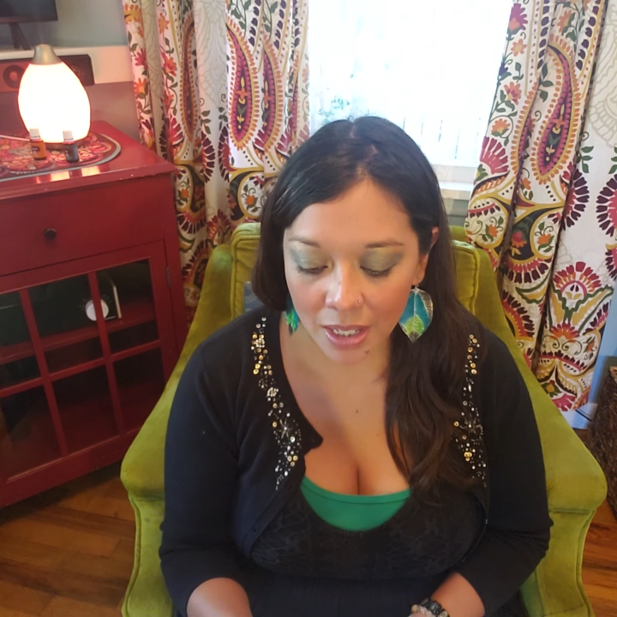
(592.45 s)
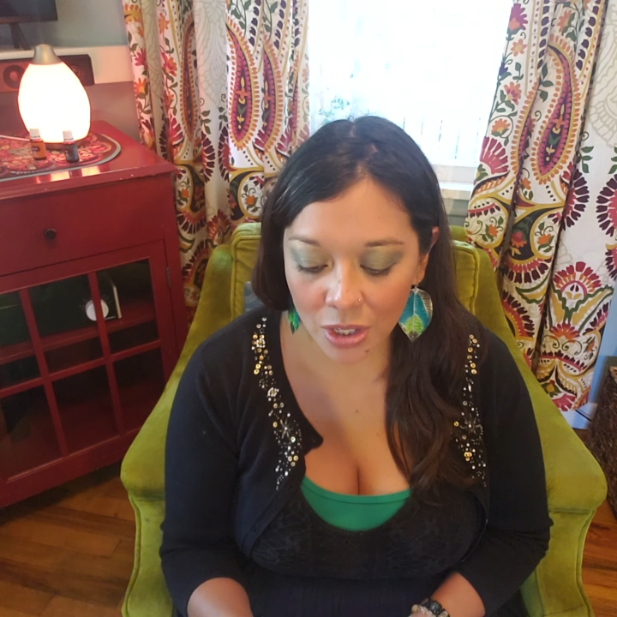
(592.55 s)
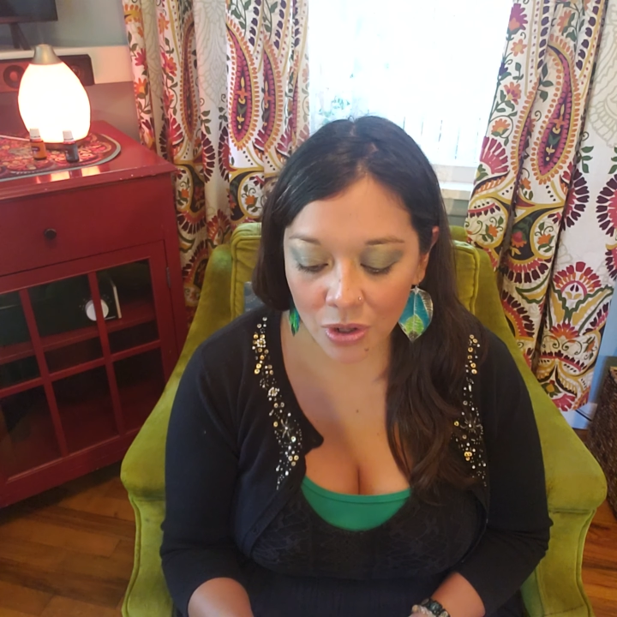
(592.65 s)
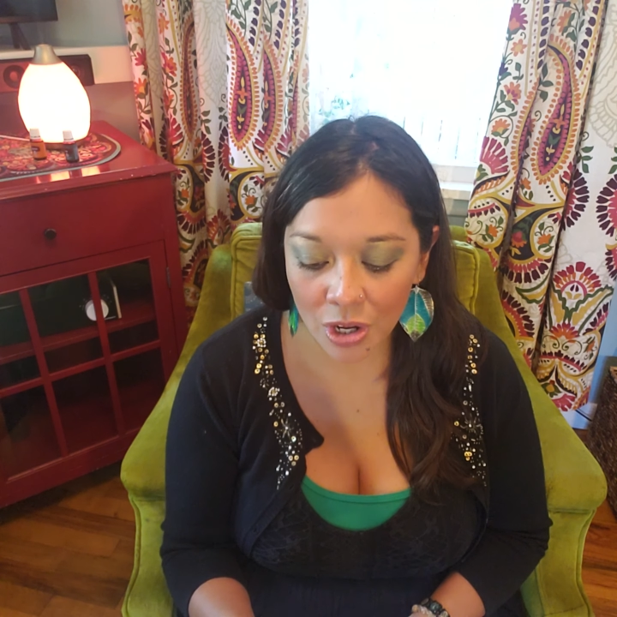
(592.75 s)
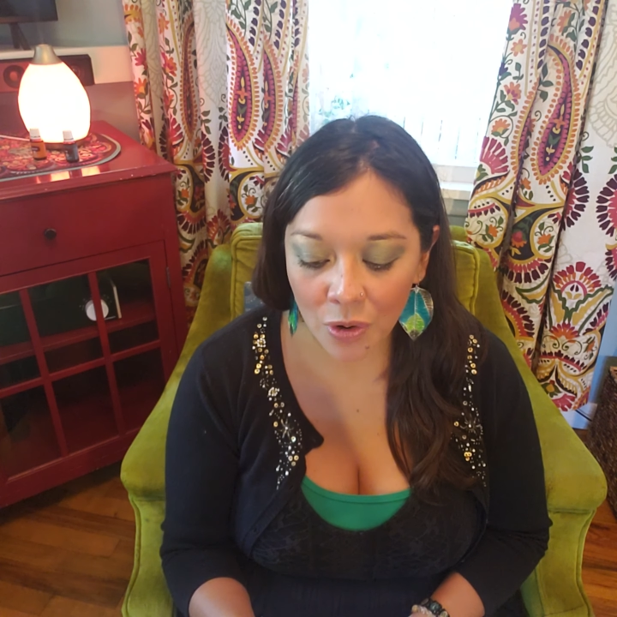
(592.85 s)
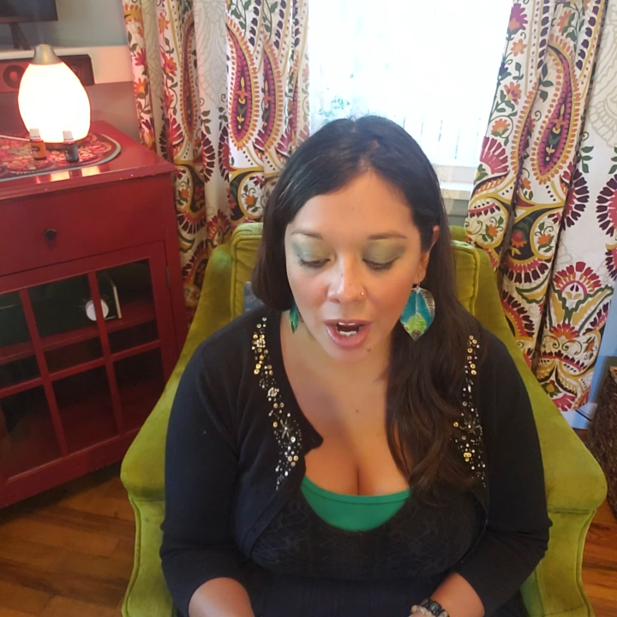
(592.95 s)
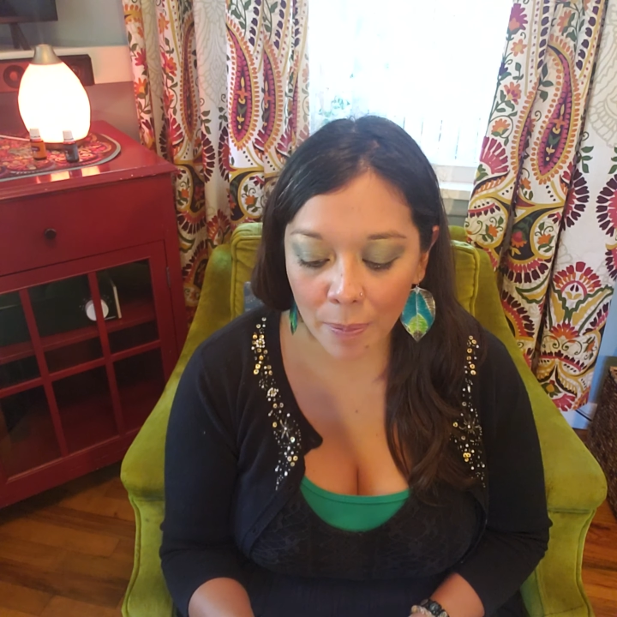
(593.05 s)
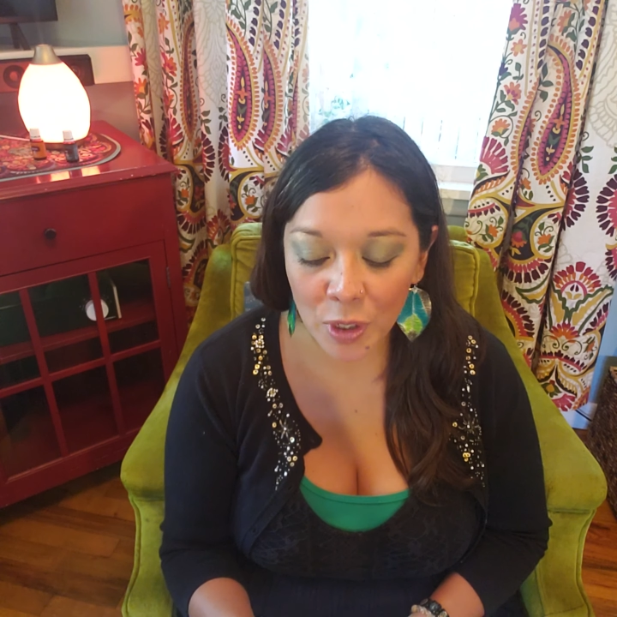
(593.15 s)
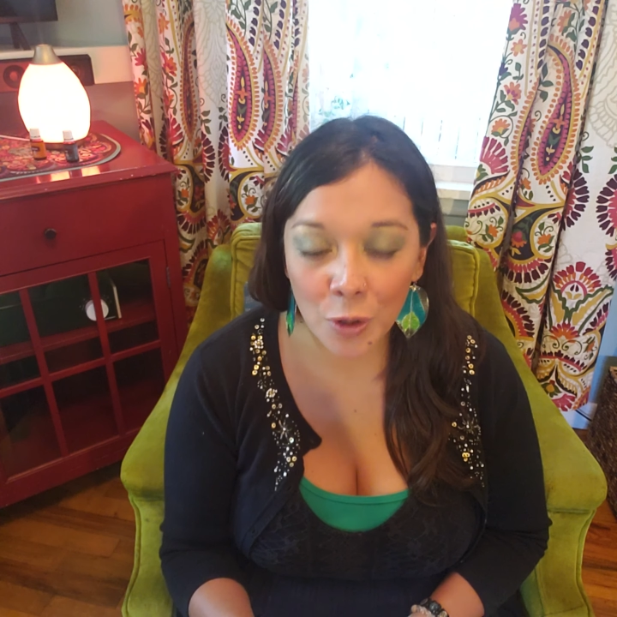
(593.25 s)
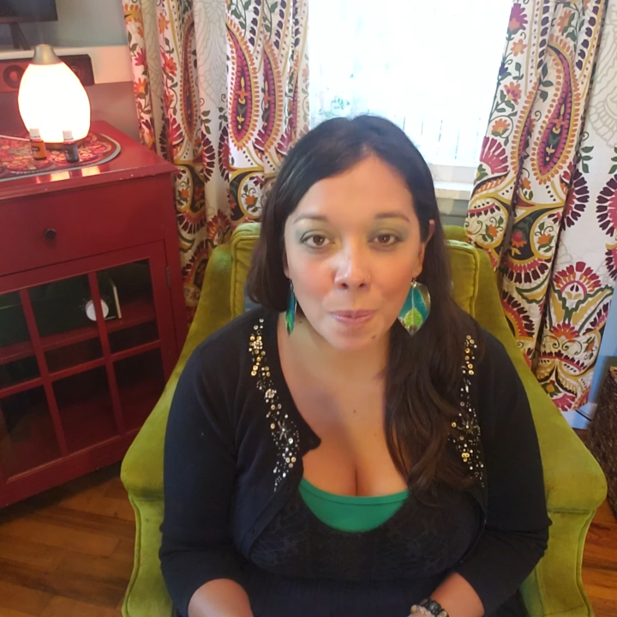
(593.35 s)
you can
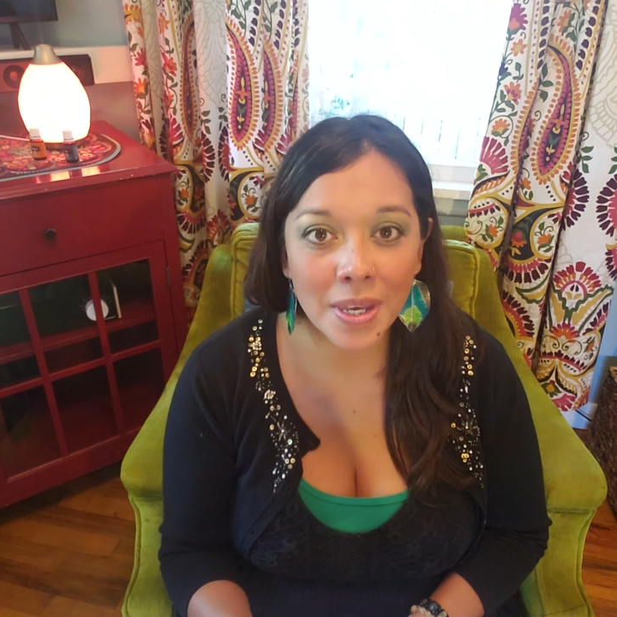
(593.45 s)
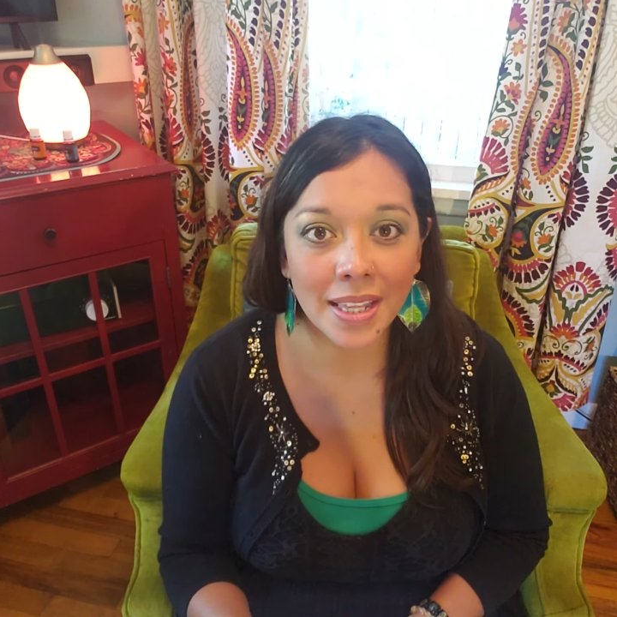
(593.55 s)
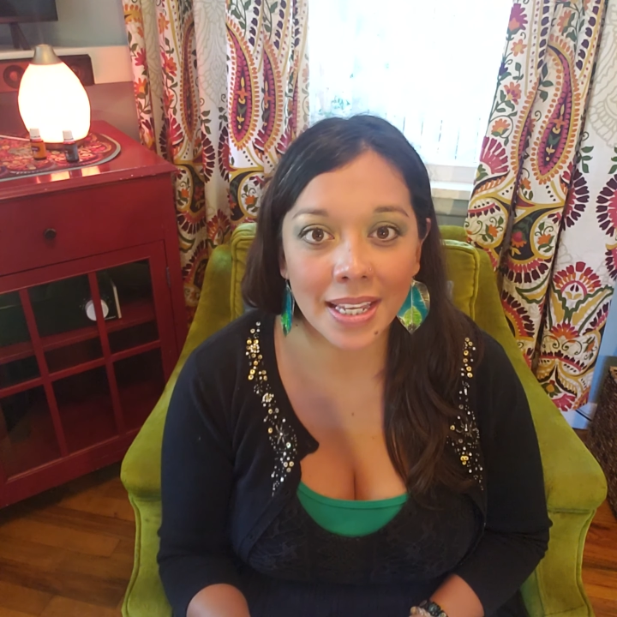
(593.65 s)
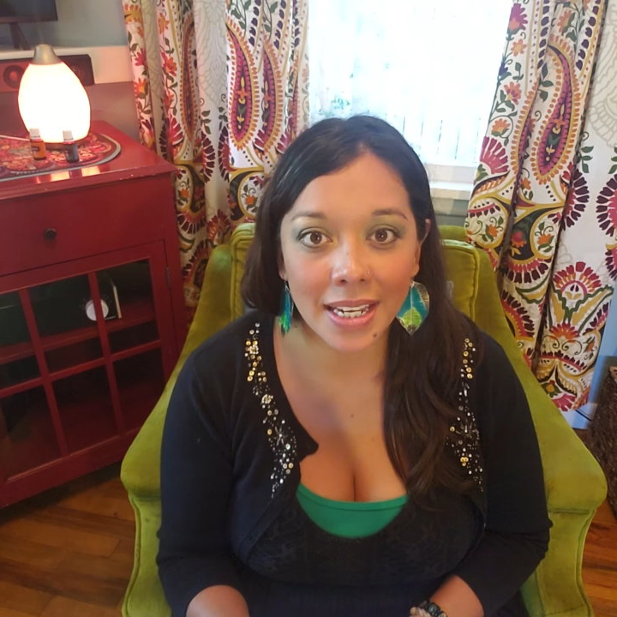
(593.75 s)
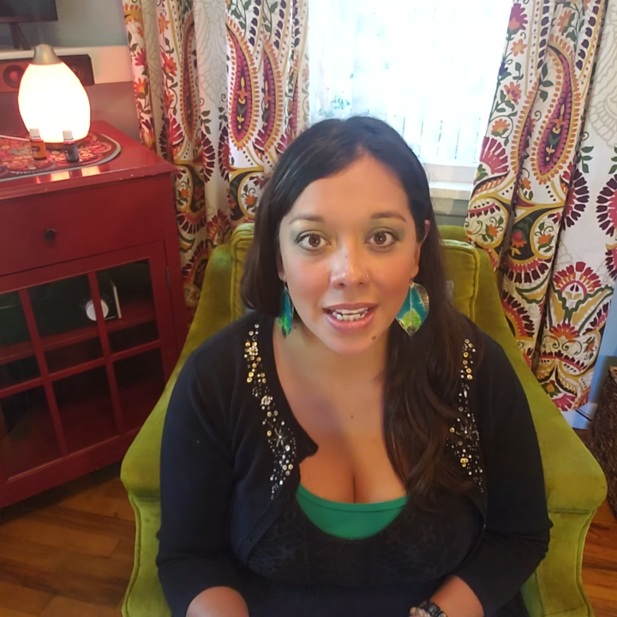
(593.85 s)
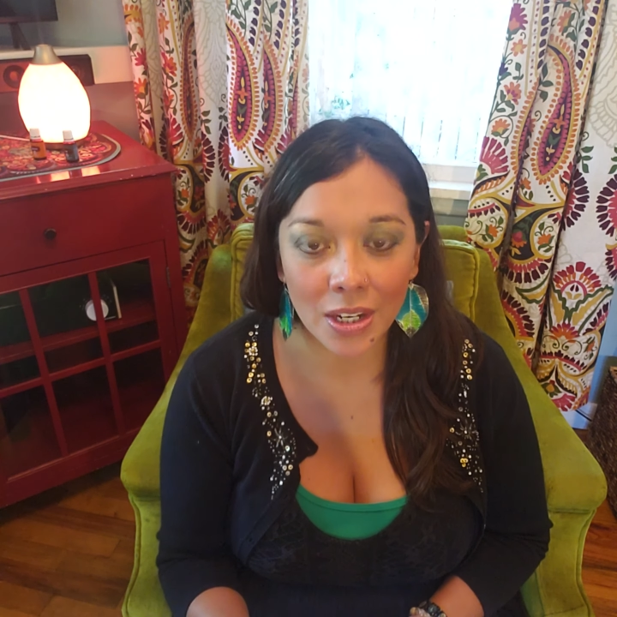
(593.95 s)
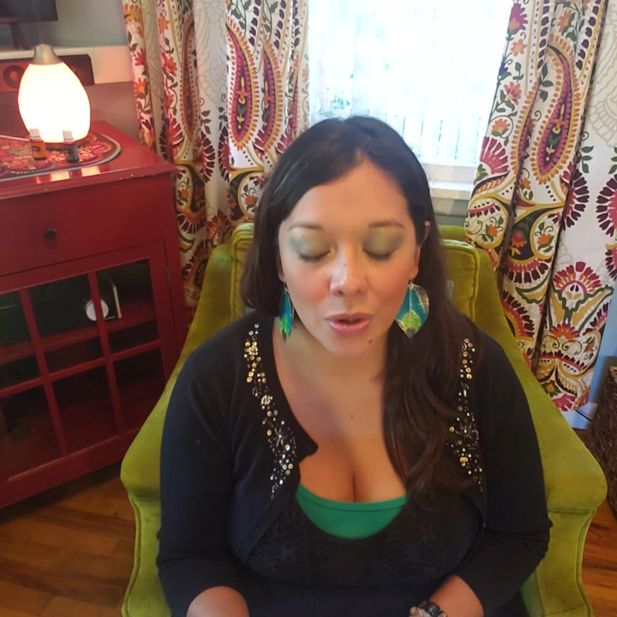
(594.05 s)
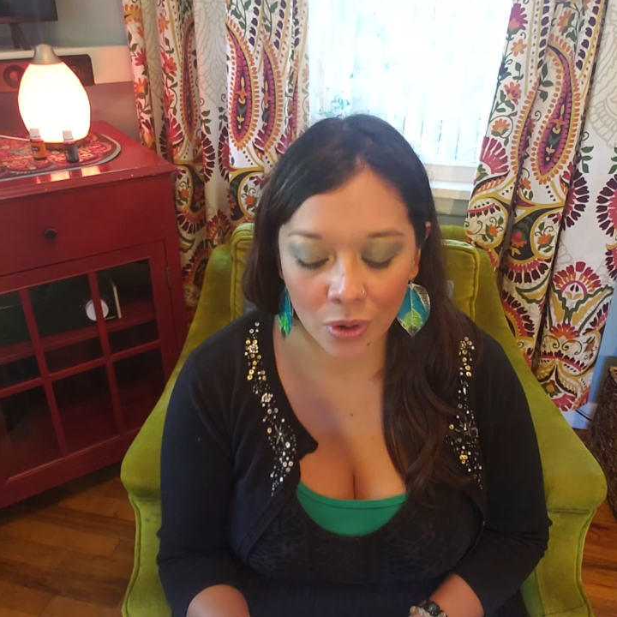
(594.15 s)
grab humility